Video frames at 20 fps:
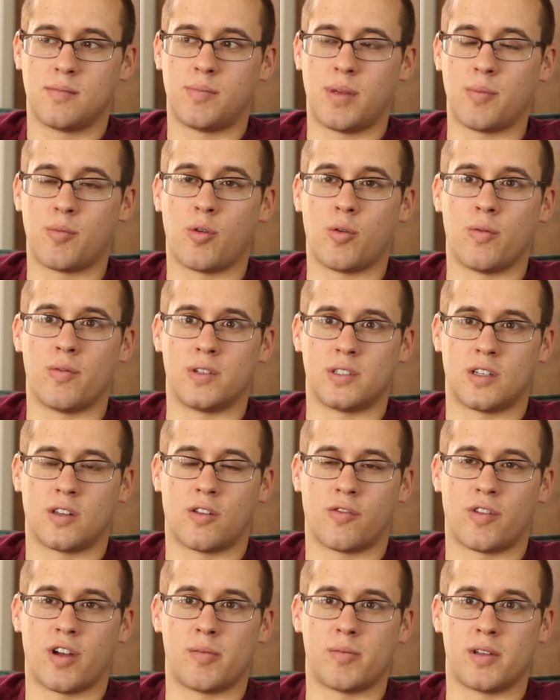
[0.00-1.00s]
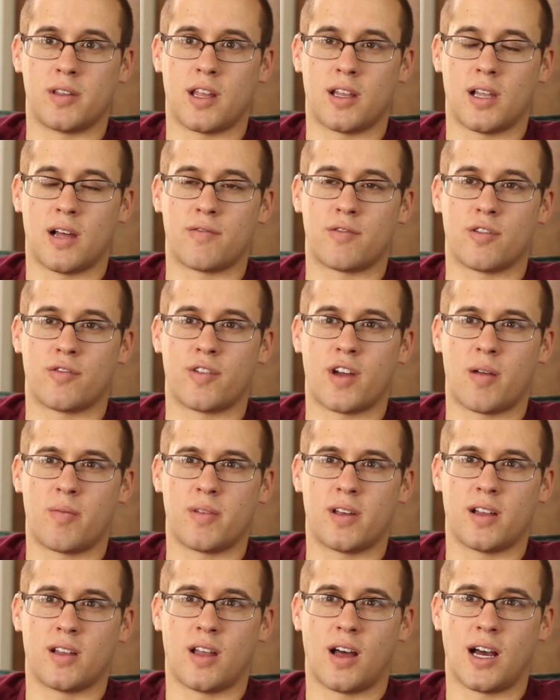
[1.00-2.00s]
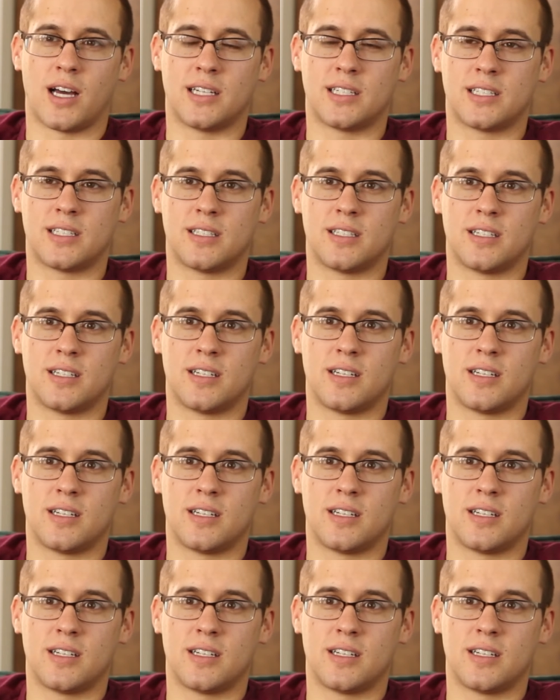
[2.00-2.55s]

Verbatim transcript: people will visit their family and they love their family a lot